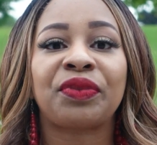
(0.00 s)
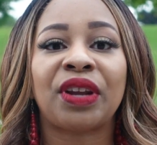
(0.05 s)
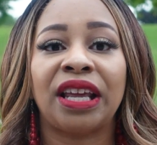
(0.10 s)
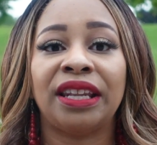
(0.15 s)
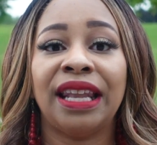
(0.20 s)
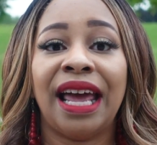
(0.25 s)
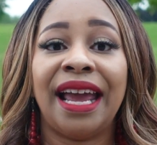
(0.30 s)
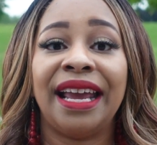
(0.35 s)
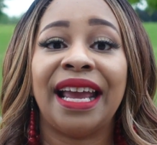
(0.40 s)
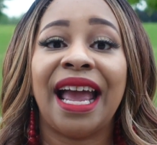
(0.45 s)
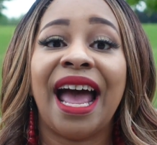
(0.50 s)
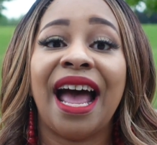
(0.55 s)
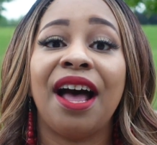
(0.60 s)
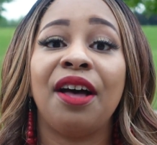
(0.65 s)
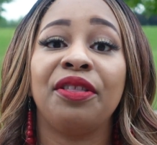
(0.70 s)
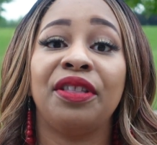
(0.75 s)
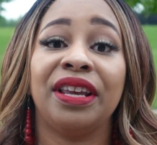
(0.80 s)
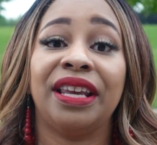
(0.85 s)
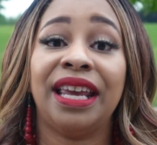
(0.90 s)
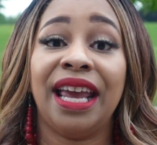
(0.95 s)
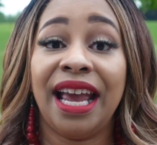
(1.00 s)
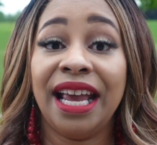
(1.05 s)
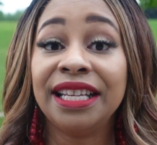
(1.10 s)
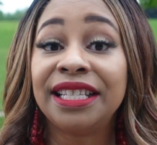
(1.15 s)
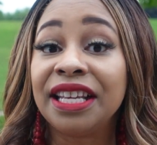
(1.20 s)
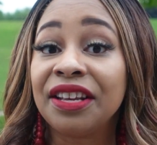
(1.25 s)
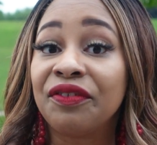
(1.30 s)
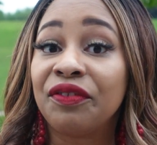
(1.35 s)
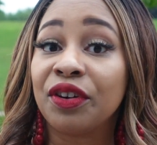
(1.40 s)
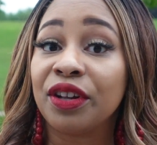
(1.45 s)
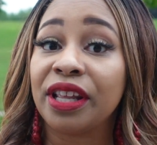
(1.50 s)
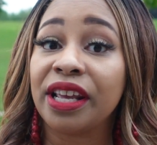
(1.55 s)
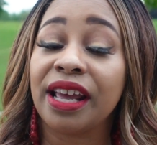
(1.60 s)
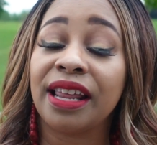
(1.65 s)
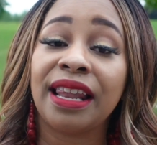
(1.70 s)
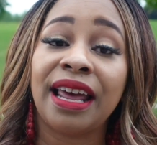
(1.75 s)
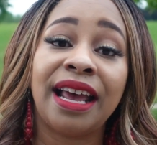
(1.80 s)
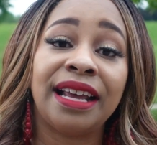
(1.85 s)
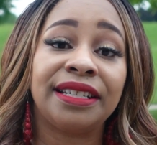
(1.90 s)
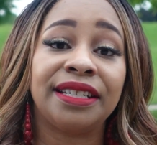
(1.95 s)
like how the casing for the
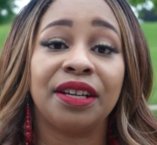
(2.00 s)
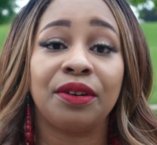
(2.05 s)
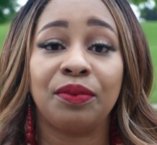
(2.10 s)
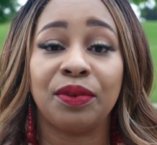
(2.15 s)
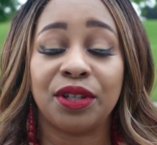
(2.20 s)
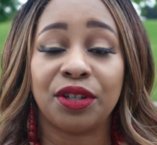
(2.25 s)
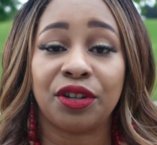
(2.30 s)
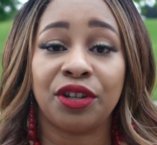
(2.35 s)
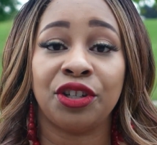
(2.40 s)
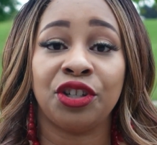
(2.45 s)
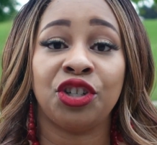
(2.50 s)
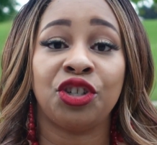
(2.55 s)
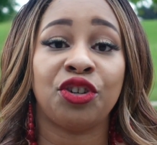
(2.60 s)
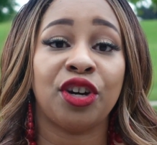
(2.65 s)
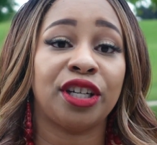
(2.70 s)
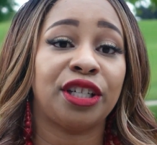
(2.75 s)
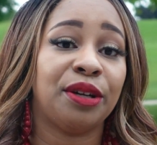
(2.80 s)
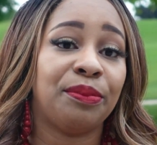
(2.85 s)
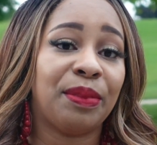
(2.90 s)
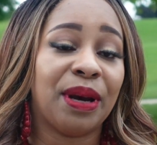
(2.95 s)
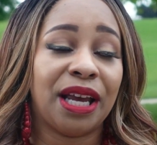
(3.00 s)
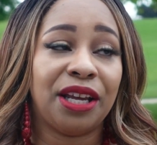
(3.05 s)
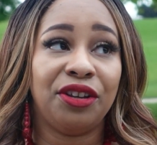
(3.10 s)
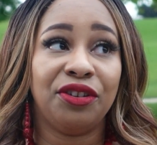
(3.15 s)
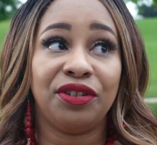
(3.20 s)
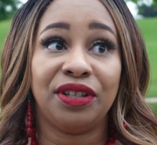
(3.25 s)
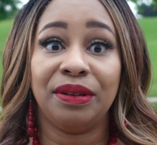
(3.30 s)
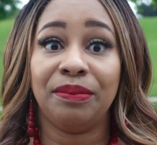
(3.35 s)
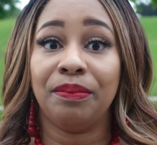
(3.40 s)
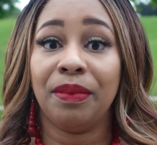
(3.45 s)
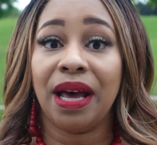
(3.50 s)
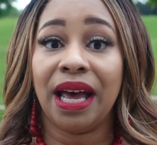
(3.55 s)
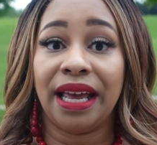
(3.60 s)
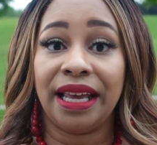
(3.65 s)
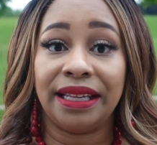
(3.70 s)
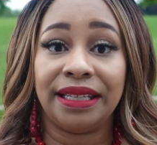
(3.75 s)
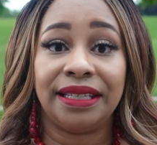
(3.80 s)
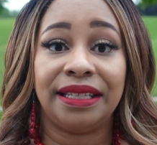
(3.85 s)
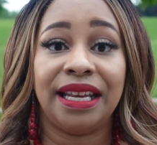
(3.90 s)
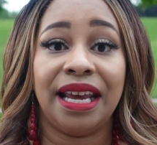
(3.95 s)
elastic was constructed by using
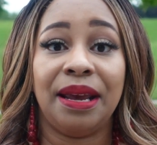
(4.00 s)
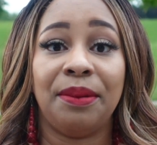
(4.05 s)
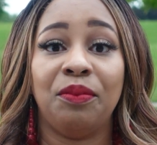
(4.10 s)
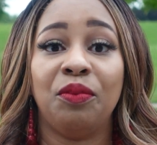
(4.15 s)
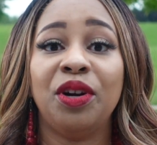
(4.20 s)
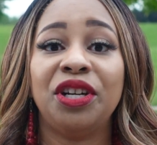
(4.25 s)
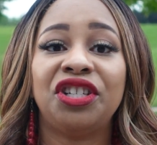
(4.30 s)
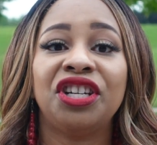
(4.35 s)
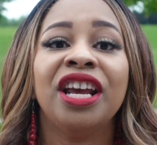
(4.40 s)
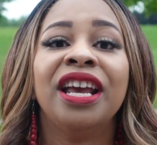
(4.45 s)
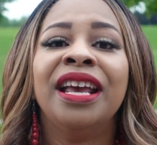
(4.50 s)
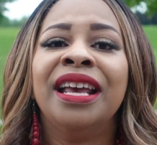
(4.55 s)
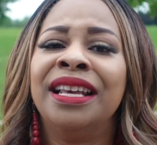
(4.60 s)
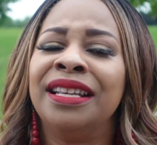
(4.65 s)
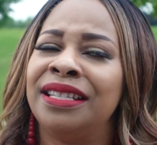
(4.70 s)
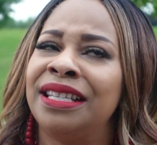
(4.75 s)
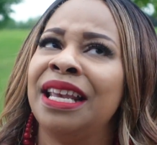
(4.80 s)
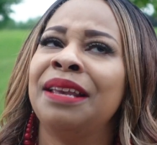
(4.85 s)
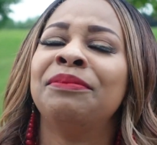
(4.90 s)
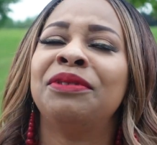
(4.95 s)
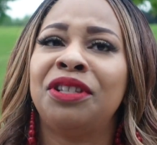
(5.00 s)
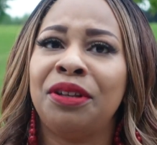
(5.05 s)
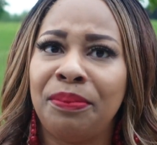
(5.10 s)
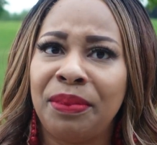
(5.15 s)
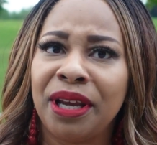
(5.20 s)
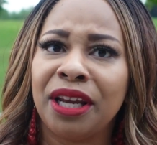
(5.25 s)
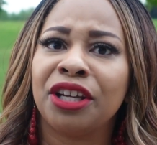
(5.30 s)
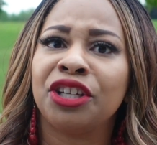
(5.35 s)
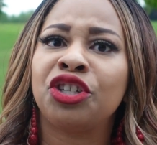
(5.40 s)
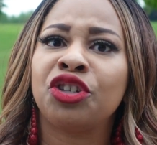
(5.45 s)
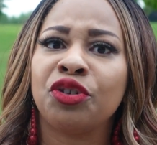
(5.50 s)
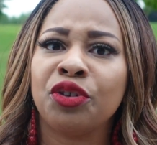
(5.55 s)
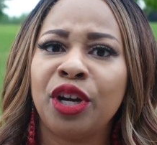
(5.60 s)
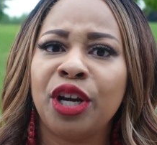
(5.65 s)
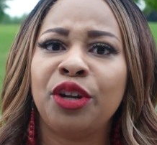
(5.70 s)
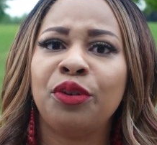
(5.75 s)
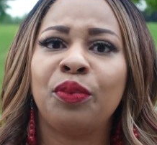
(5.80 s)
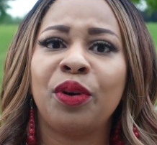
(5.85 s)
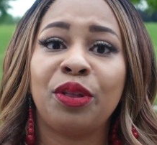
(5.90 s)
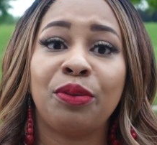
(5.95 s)
bias tape, which seems to be a
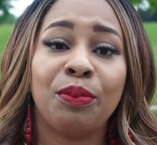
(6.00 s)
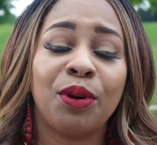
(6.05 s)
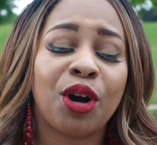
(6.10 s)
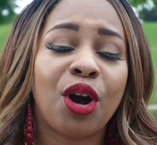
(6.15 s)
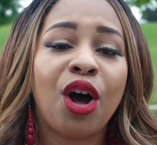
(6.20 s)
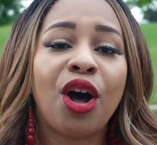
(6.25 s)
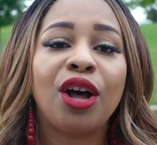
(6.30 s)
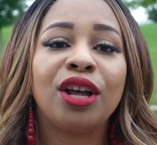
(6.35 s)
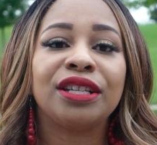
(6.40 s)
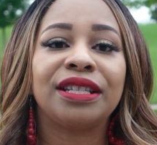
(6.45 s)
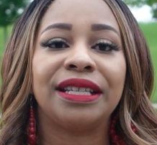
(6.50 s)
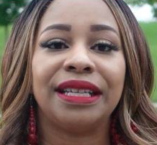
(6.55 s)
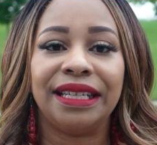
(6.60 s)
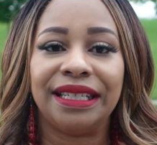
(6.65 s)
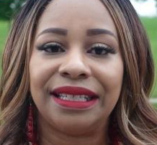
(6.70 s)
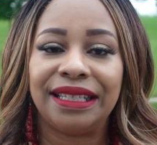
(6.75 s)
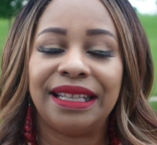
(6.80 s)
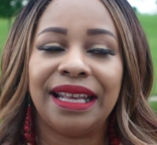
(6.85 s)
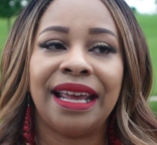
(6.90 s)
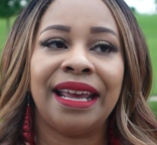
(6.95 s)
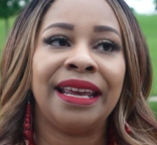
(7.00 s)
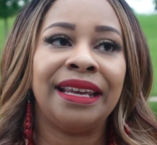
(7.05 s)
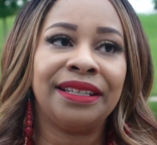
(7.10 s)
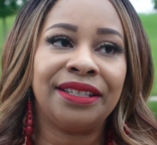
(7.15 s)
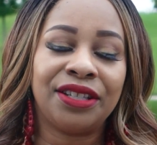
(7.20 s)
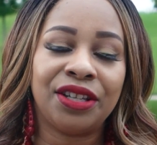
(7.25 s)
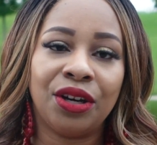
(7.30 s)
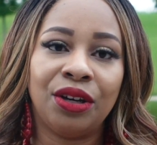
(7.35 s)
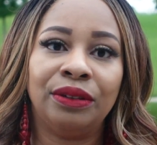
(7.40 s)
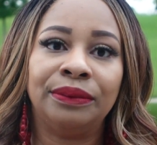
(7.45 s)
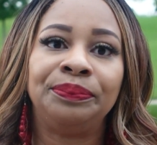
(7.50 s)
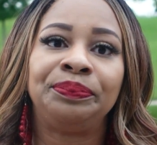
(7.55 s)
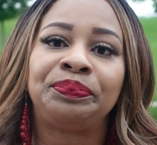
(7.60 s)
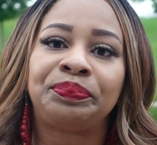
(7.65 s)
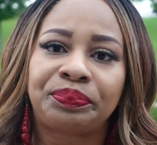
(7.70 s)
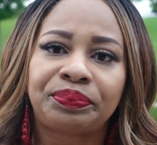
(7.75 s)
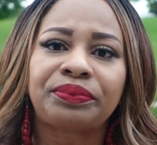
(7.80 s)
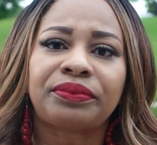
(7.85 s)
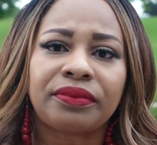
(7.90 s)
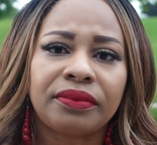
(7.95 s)
trend with McCall's these days. So,
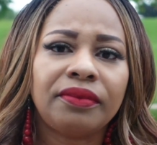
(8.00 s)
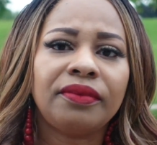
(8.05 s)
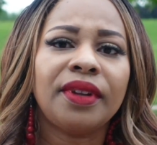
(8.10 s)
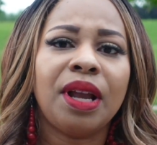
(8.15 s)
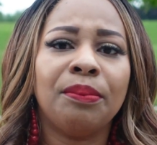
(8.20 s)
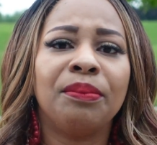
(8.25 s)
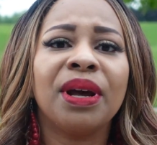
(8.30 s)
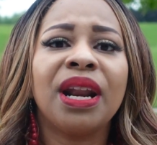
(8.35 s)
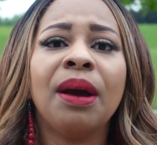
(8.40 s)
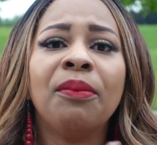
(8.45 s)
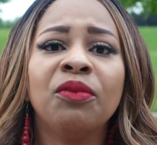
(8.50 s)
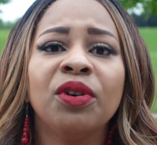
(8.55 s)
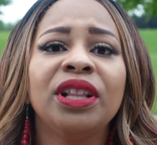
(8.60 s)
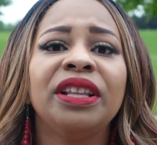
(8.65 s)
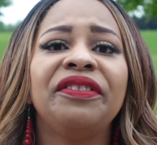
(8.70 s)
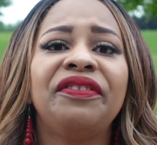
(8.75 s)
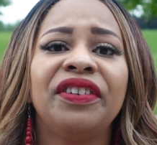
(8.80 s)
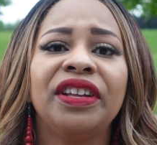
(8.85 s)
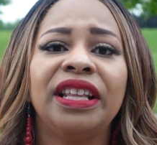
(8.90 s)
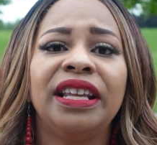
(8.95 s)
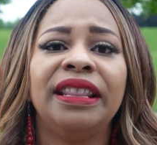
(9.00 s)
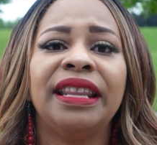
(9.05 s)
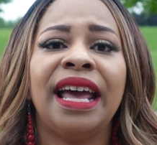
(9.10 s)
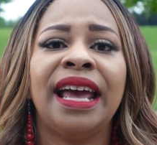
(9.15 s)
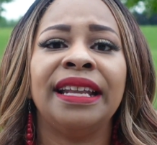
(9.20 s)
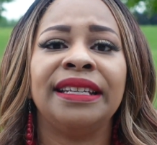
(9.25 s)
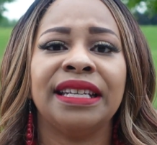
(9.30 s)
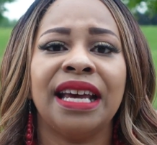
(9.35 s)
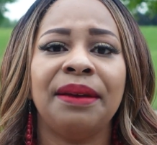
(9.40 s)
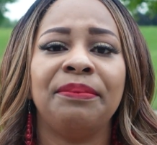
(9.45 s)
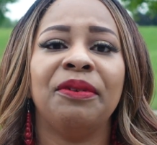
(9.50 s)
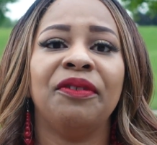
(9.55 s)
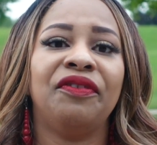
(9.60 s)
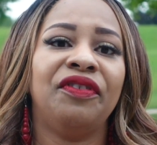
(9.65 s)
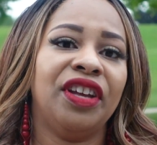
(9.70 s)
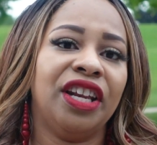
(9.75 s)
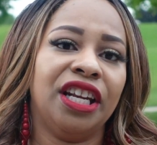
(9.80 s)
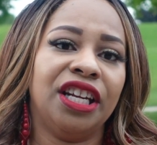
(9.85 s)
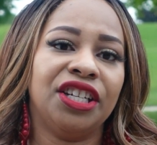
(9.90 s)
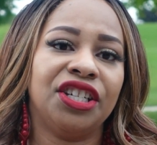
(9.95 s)
but I'm really feeling that type of
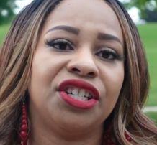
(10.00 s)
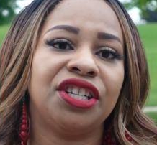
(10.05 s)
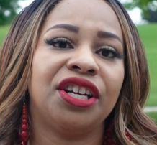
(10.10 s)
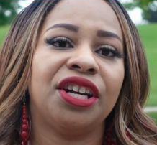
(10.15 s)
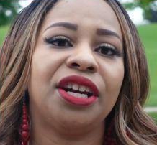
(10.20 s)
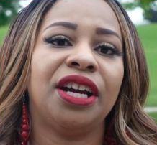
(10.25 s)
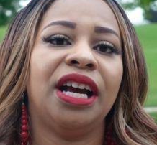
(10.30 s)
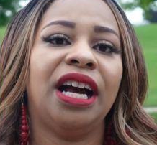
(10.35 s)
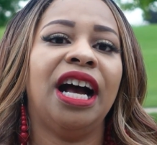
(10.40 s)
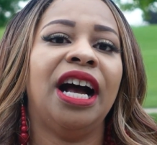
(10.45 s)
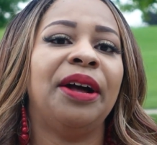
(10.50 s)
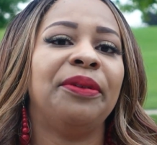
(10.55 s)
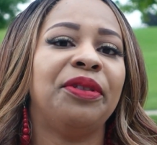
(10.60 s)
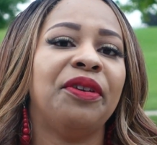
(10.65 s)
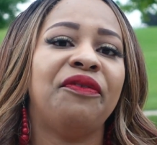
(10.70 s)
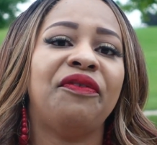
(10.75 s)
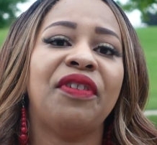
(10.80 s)
finish. The